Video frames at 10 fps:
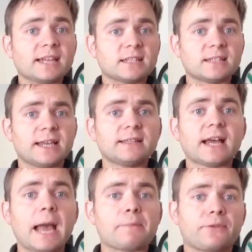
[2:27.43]
as I said,
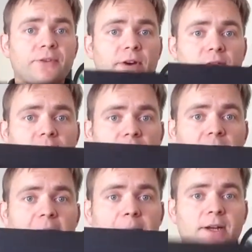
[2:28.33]
I prefer the
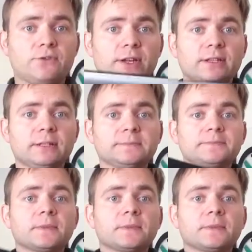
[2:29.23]
iPad Retina